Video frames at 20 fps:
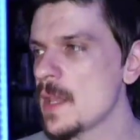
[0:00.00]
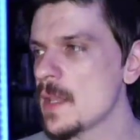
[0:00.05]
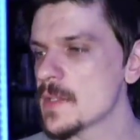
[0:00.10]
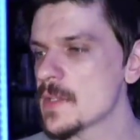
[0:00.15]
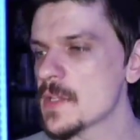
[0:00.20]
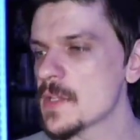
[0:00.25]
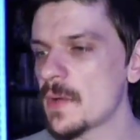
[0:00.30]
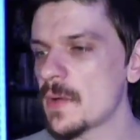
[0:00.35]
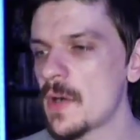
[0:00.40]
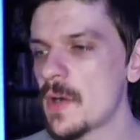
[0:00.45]

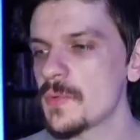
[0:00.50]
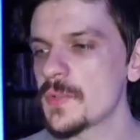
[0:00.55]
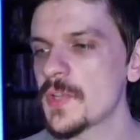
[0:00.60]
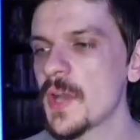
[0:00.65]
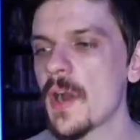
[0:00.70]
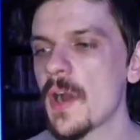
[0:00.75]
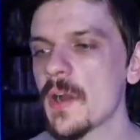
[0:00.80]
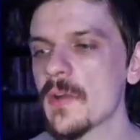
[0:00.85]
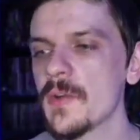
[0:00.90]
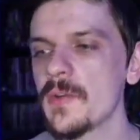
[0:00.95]
So
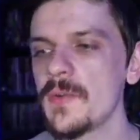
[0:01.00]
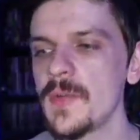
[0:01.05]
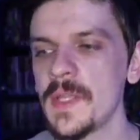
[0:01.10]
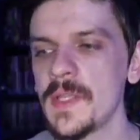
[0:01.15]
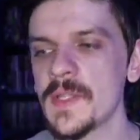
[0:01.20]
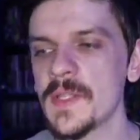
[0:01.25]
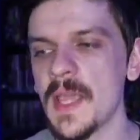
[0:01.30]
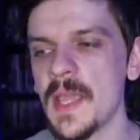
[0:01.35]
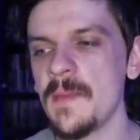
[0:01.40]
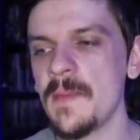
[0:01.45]
Hotaru
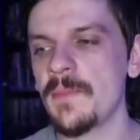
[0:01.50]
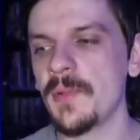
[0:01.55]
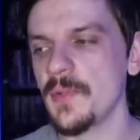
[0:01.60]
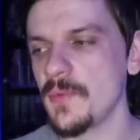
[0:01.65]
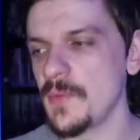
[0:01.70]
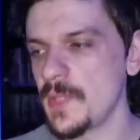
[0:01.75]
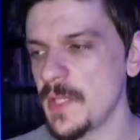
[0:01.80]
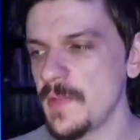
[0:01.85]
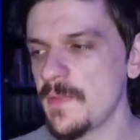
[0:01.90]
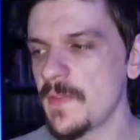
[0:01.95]
is a
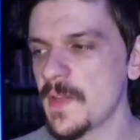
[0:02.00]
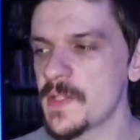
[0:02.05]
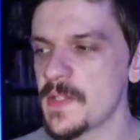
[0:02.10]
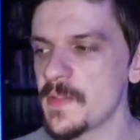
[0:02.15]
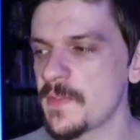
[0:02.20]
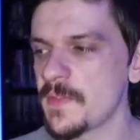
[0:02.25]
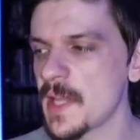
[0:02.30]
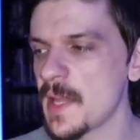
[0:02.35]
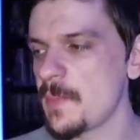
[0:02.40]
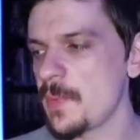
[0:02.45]
blue
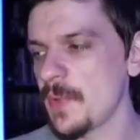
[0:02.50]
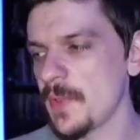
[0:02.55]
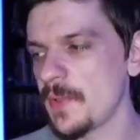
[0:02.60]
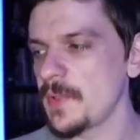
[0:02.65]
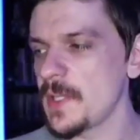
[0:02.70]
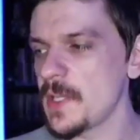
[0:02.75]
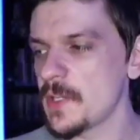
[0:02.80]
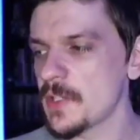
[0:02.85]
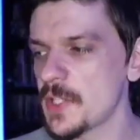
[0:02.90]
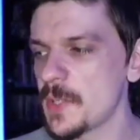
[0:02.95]
defensive type with a
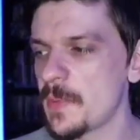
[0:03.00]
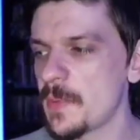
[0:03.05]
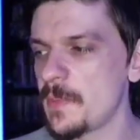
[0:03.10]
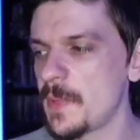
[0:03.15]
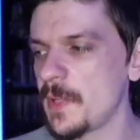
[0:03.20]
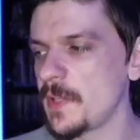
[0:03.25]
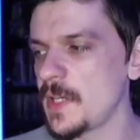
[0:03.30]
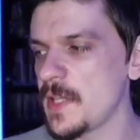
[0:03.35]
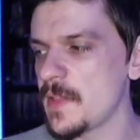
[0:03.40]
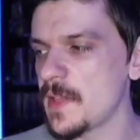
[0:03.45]
leadership
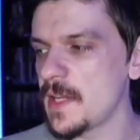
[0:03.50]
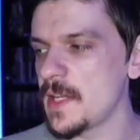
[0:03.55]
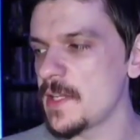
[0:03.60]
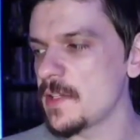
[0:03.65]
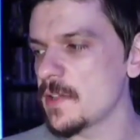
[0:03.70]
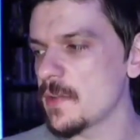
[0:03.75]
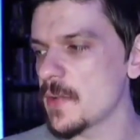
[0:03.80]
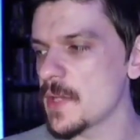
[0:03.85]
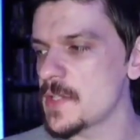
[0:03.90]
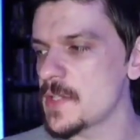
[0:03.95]
ability that
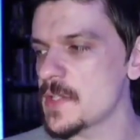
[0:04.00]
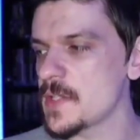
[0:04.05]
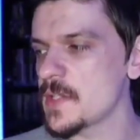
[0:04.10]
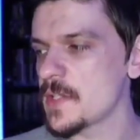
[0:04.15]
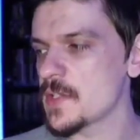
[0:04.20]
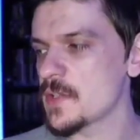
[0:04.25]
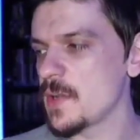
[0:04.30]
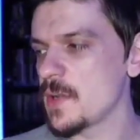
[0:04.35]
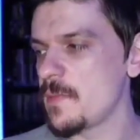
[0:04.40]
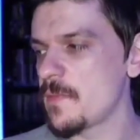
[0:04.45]
increases
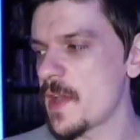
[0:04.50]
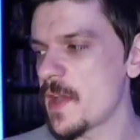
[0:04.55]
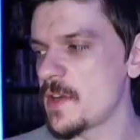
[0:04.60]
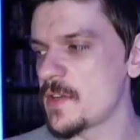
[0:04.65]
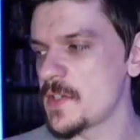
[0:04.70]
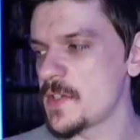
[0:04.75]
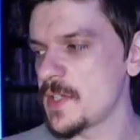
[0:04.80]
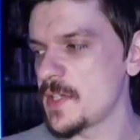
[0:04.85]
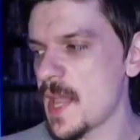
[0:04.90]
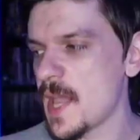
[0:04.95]
extreme
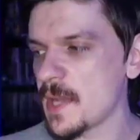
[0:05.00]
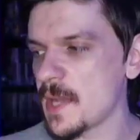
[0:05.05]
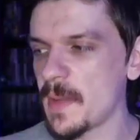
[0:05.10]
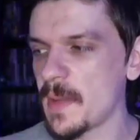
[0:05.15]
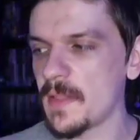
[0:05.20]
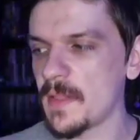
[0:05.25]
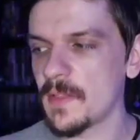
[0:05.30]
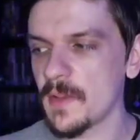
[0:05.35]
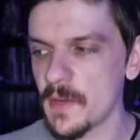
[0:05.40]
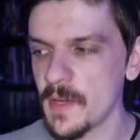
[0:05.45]
fighters attack
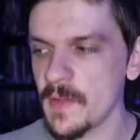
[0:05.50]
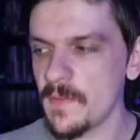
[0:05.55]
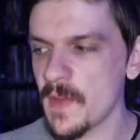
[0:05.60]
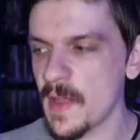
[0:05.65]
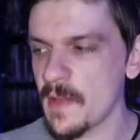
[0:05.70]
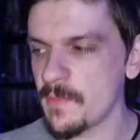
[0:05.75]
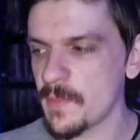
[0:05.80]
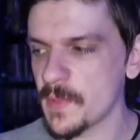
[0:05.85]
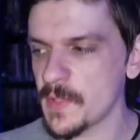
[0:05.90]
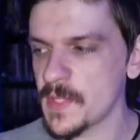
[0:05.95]
by
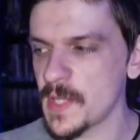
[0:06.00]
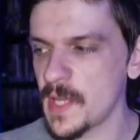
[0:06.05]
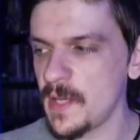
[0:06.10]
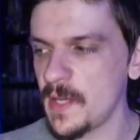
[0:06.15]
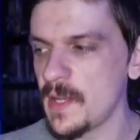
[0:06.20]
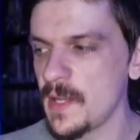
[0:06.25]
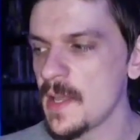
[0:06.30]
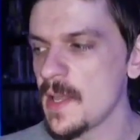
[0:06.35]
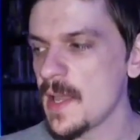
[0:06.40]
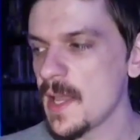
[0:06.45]

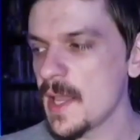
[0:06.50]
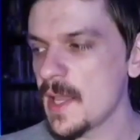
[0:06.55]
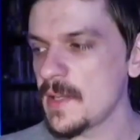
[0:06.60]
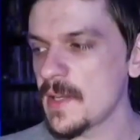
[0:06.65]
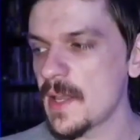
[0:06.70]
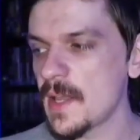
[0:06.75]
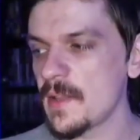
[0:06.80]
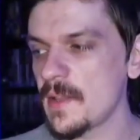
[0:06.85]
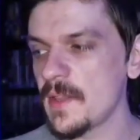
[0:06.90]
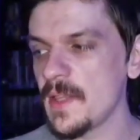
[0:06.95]
35%
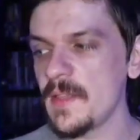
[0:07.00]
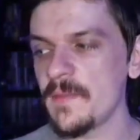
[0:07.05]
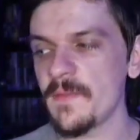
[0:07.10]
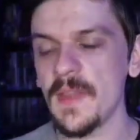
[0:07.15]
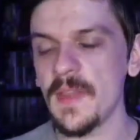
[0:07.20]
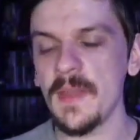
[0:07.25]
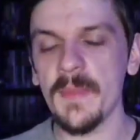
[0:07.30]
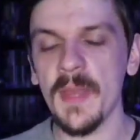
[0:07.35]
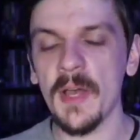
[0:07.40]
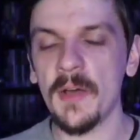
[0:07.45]
and
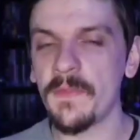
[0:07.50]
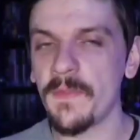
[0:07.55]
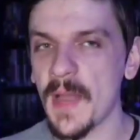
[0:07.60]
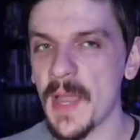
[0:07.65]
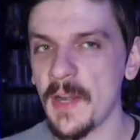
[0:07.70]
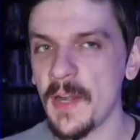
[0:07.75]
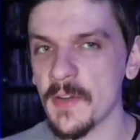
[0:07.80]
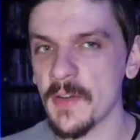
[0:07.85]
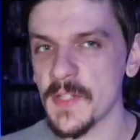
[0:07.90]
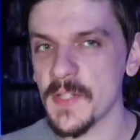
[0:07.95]
female
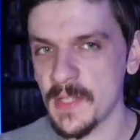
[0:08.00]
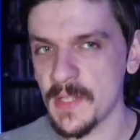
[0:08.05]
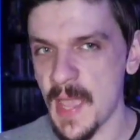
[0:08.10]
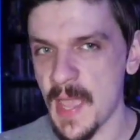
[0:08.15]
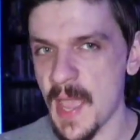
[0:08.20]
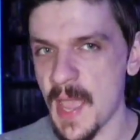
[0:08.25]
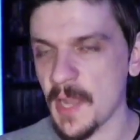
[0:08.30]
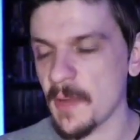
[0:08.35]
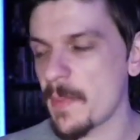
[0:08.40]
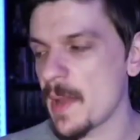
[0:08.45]
fighters
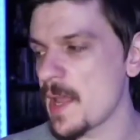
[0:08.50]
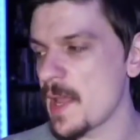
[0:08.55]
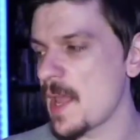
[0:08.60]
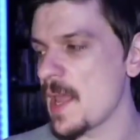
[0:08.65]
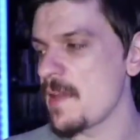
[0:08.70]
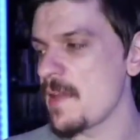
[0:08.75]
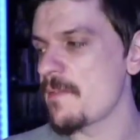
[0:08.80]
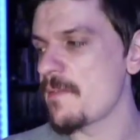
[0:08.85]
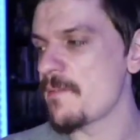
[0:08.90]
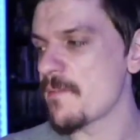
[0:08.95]
attack by
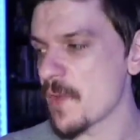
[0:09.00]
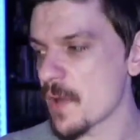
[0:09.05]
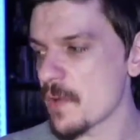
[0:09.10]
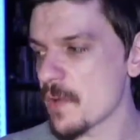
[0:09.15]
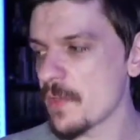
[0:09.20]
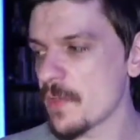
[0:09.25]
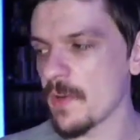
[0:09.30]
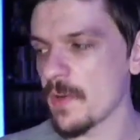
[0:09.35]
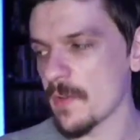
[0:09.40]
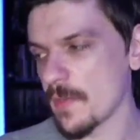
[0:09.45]
a
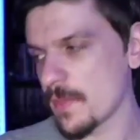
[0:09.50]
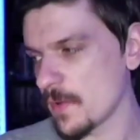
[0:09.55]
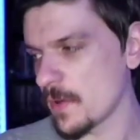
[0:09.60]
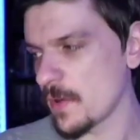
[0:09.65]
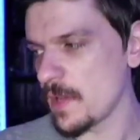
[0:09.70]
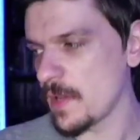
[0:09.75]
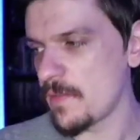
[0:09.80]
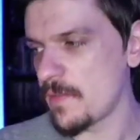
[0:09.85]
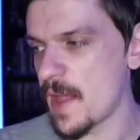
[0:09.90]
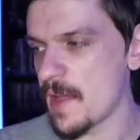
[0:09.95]
further
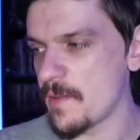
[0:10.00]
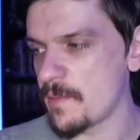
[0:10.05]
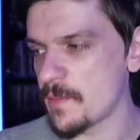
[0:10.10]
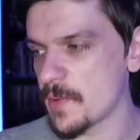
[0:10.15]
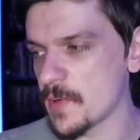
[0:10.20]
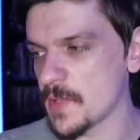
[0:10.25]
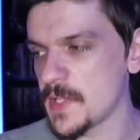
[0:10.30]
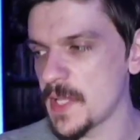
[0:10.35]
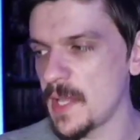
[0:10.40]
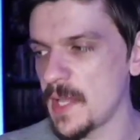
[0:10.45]

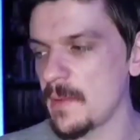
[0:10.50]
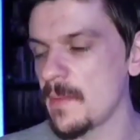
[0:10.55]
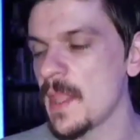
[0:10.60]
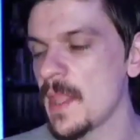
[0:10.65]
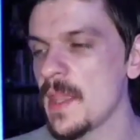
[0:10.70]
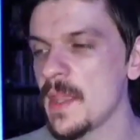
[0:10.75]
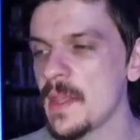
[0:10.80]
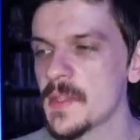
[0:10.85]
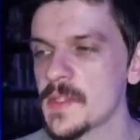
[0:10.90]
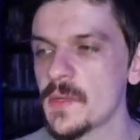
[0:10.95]
35%.
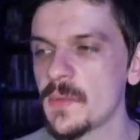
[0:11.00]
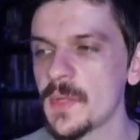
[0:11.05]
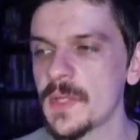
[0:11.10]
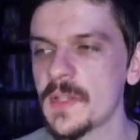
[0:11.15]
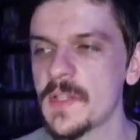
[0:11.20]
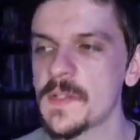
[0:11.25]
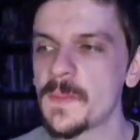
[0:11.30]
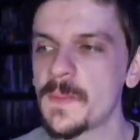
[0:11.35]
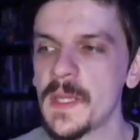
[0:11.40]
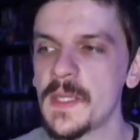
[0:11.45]
So
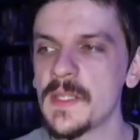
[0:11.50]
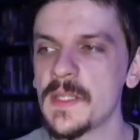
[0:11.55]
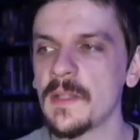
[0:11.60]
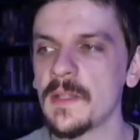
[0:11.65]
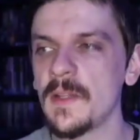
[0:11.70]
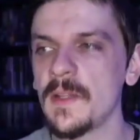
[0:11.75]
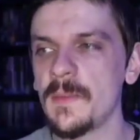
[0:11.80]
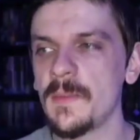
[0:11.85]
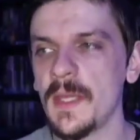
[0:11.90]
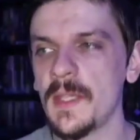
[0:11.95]
what this
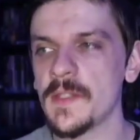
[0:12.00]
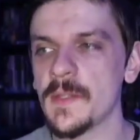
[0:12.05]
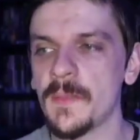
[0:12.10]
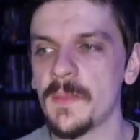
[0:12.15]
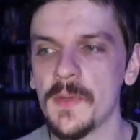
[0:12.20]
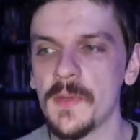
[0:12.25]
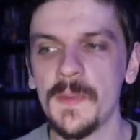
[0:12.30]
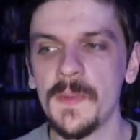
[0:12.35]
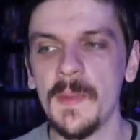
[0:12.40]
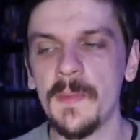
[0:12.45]
basically means, and
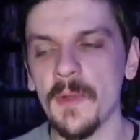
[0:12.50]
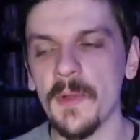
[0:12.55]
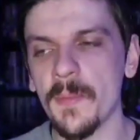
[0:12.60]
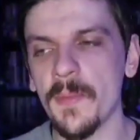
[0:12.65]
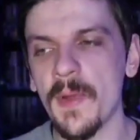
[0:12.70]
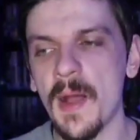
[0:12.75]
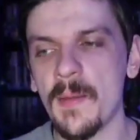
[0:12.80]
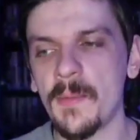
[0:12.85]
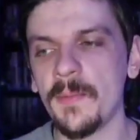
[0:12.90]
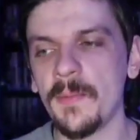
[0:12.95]
most people are
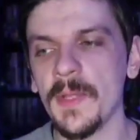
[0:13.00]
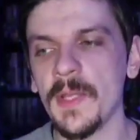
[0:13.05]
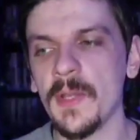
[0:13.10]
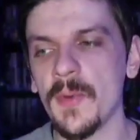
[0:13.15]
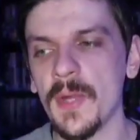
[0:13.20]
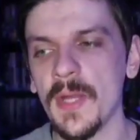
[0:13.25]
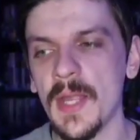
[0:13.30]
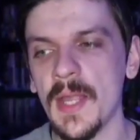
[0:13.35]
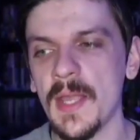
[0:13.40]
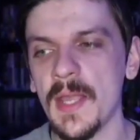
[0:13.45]
probably
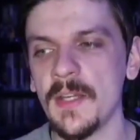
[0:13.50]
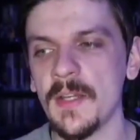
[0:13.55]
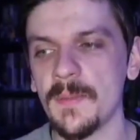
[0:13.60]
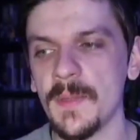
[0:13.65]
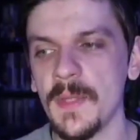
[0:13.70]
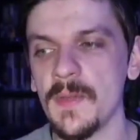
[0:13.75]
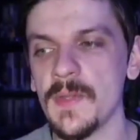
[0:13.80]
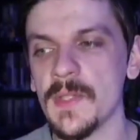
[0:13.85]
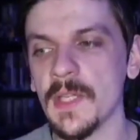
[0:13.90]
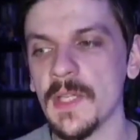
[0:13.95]
going to end
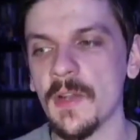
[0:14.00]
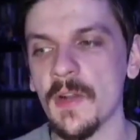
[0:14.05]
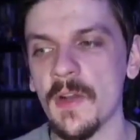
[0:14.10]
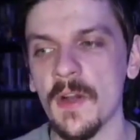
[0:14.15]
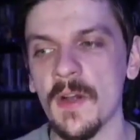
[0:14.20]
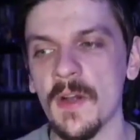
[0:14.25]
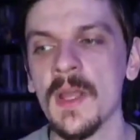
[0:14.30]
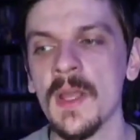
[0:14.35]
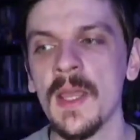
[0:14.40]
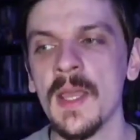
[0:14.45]
up using
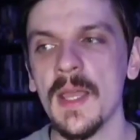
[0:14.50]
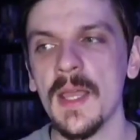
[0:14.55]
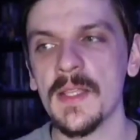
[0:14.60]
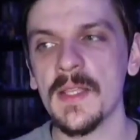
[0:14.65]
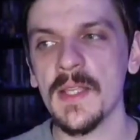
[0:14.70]
her as